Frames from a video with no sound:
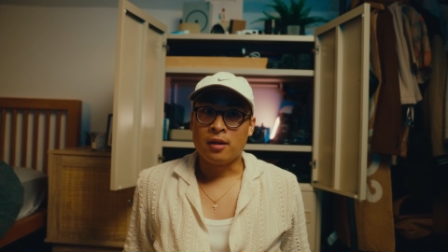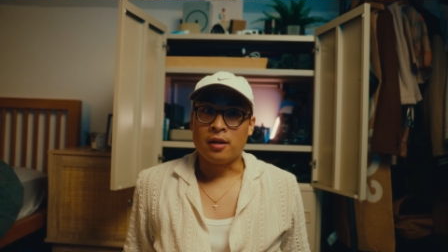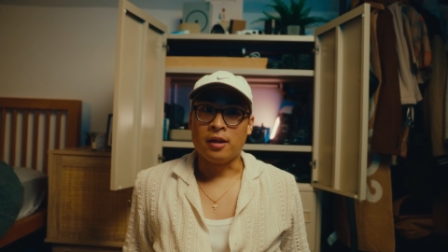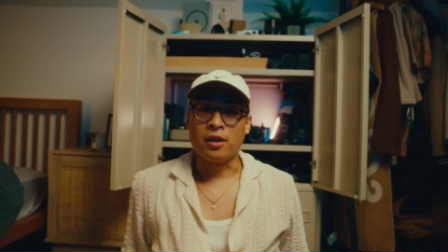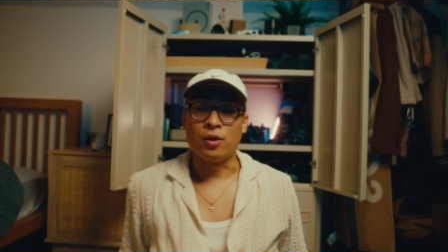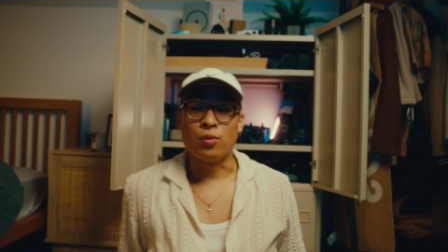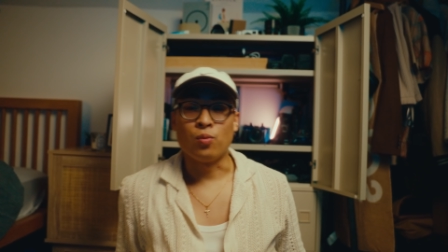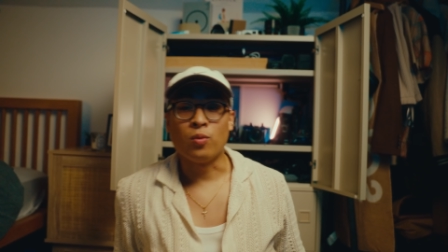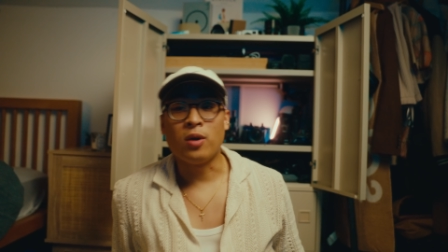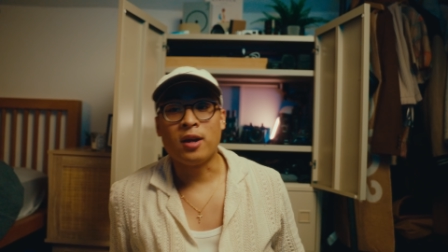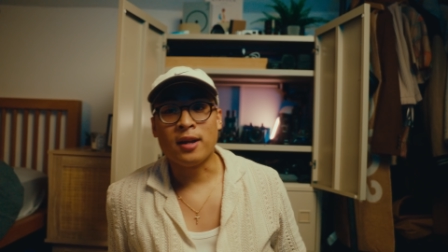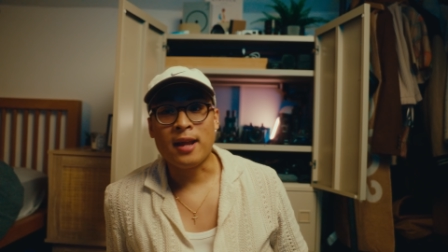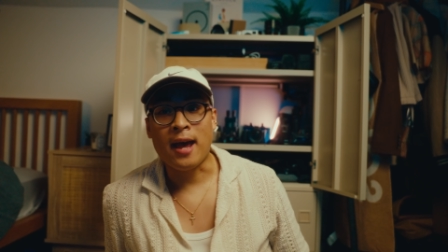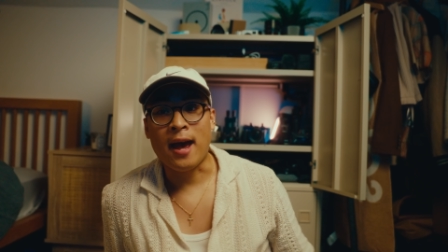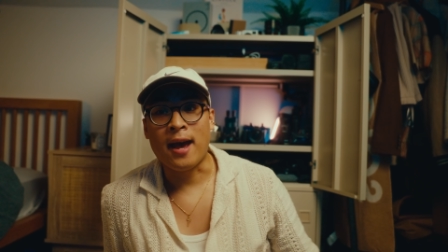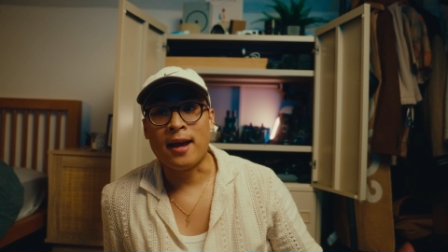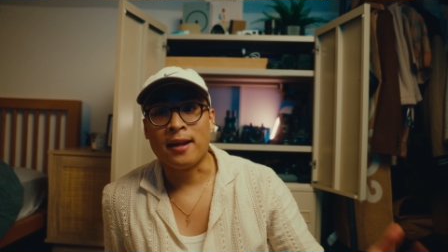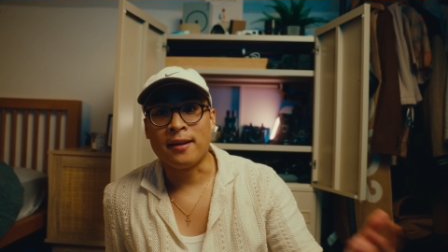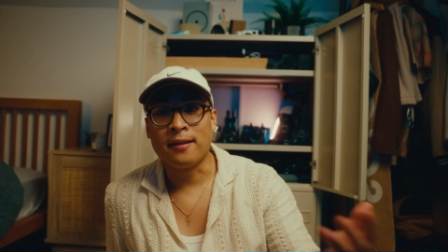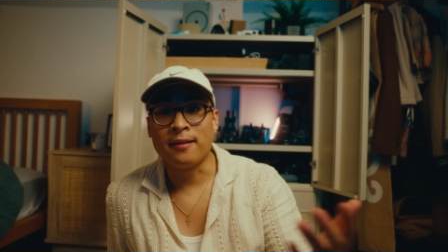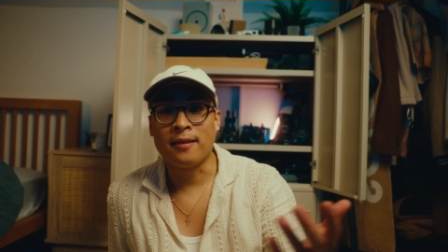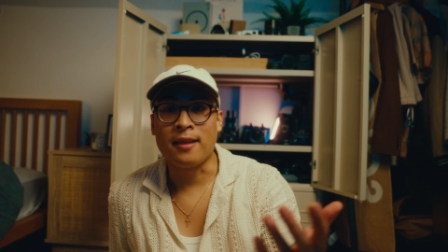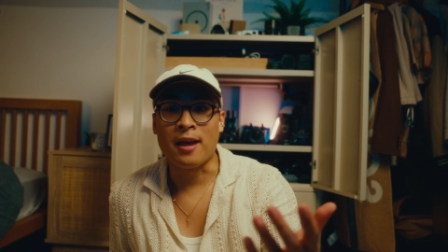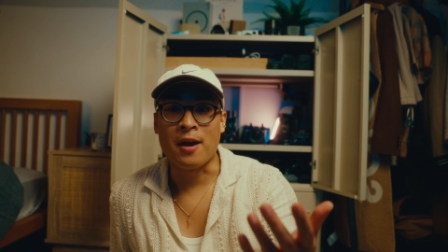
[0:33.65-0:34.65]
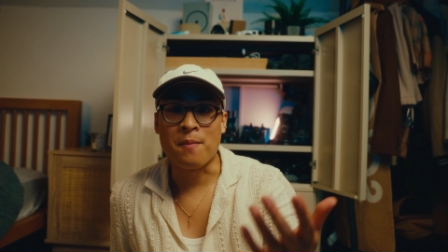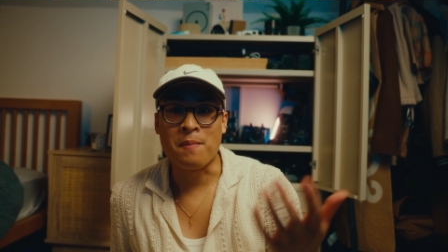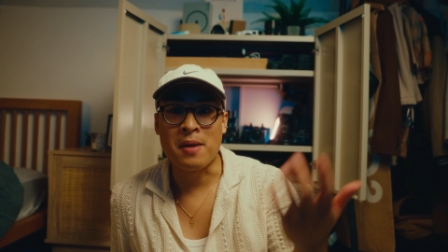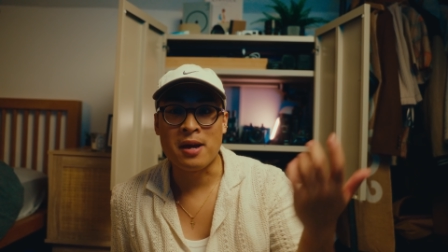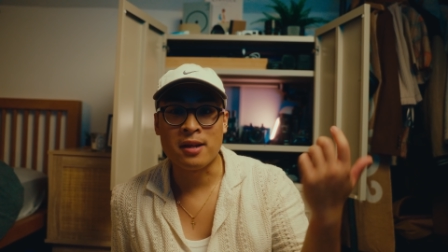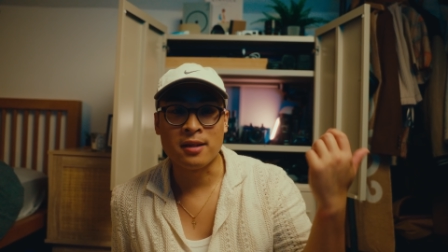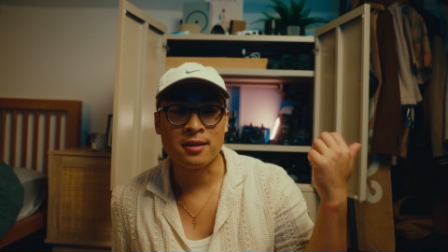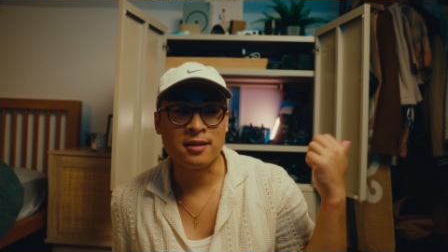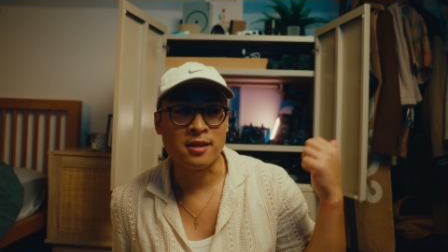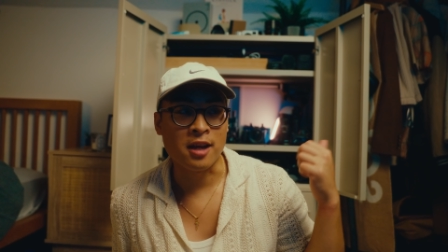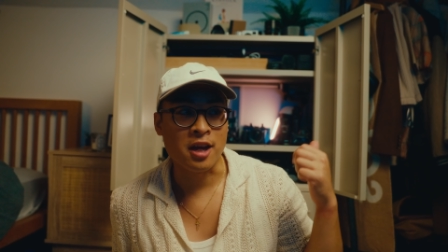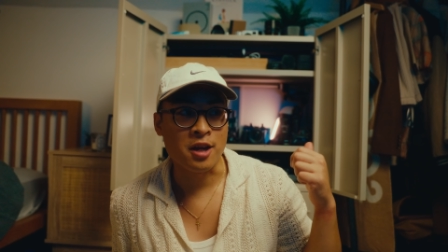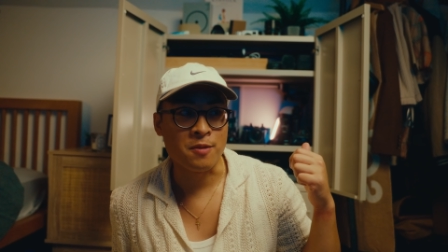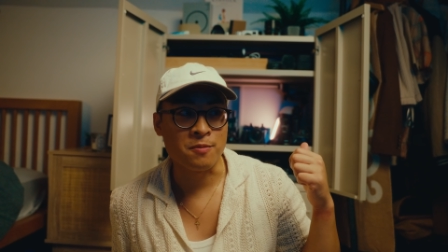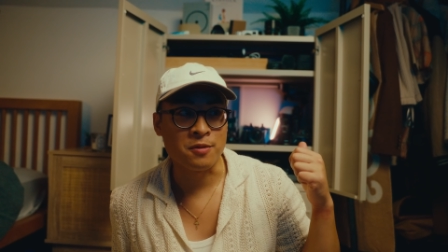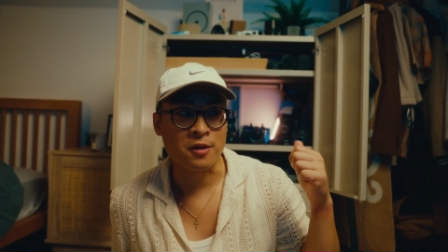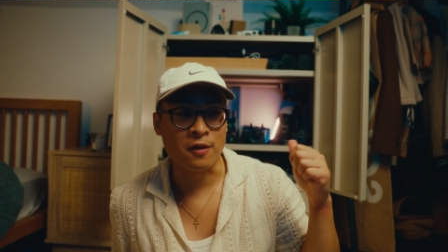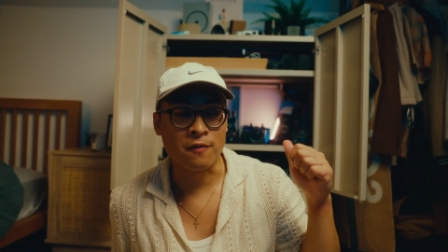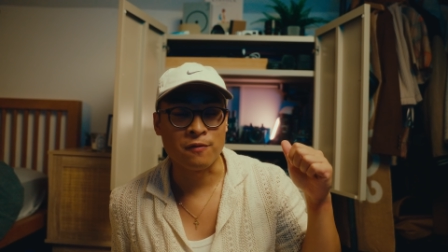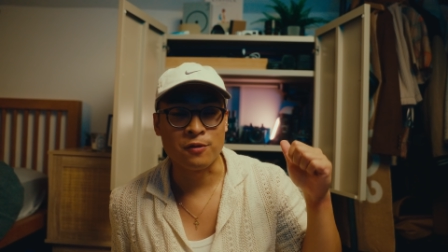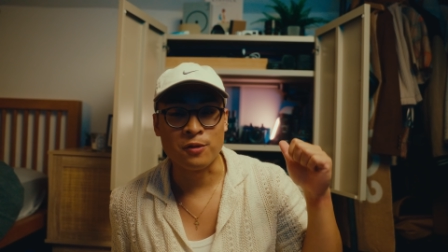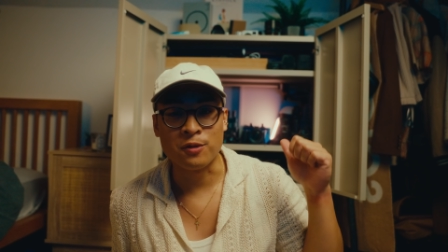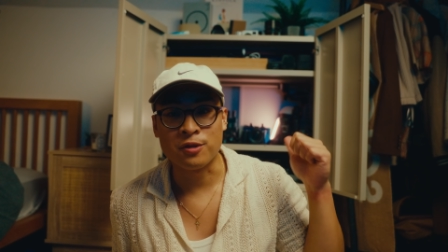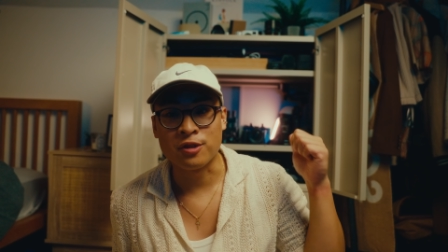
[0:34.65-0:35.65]
in one hand the amount of times
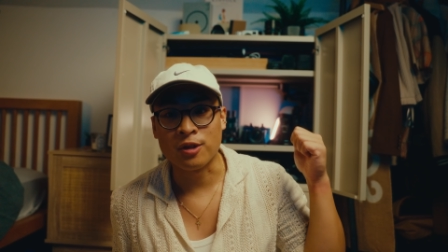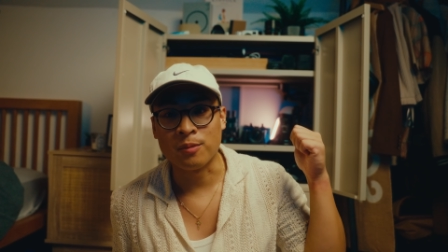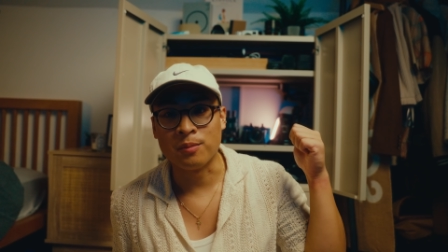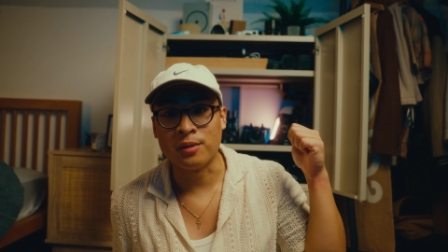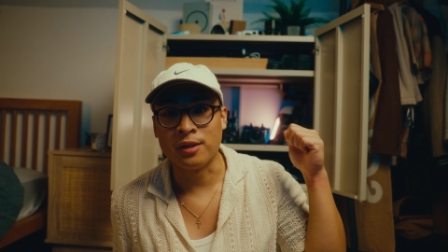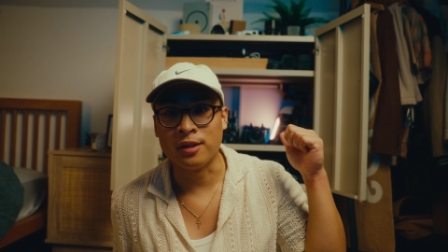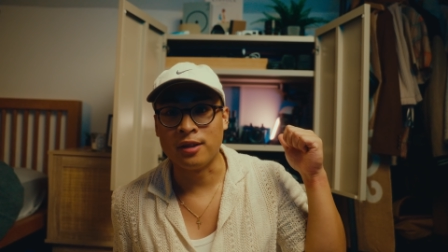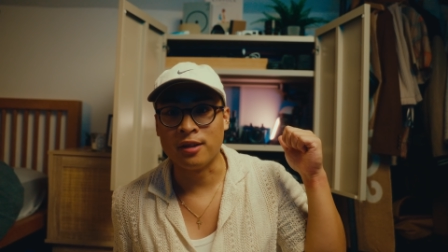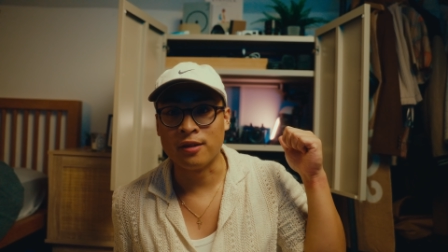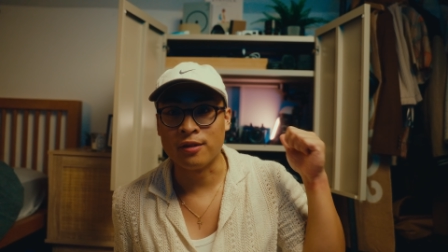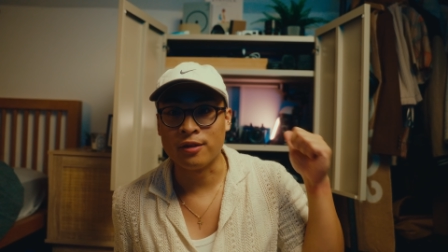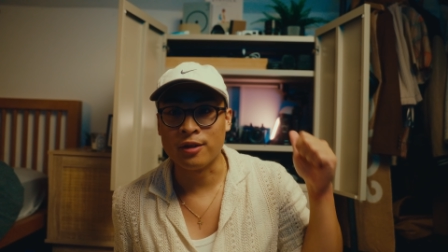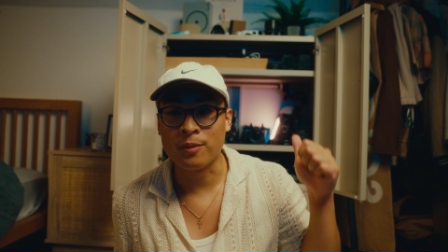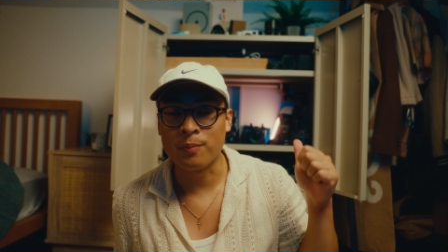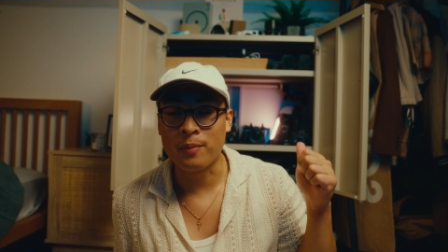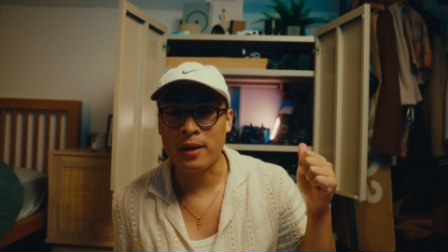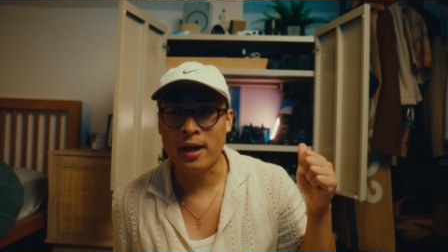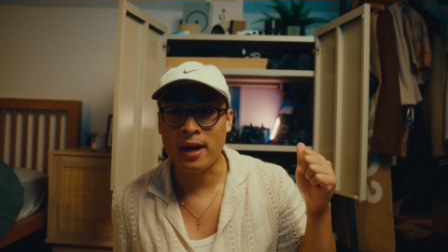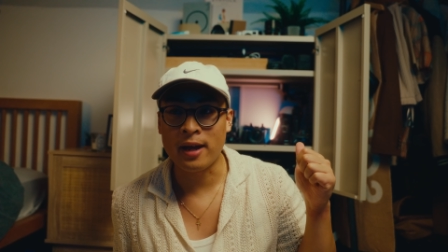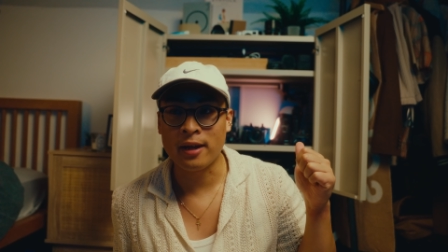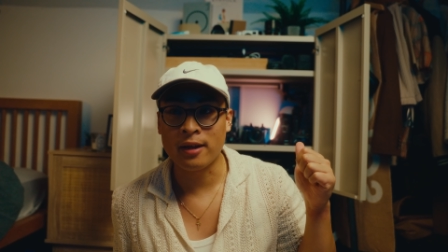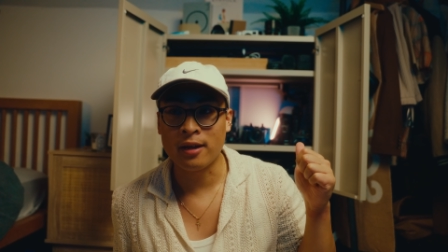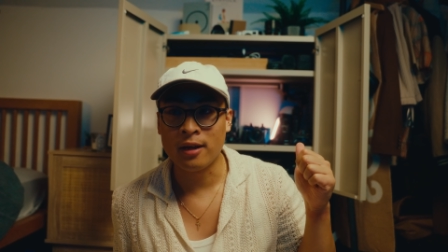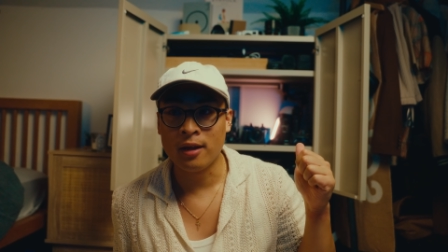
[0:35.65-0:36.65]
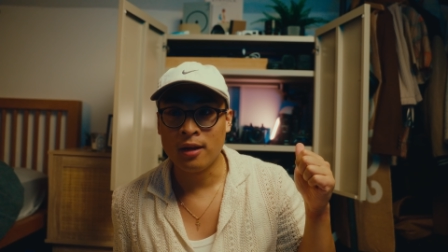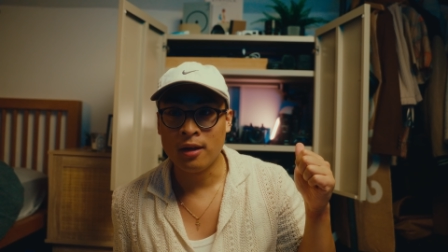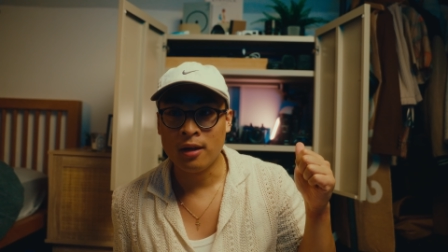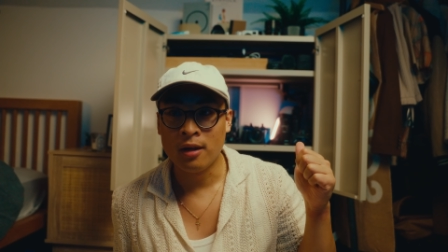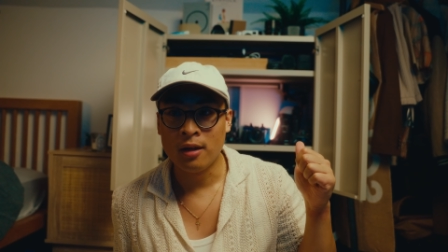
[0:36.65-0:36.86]
I've used some of the gear in the back,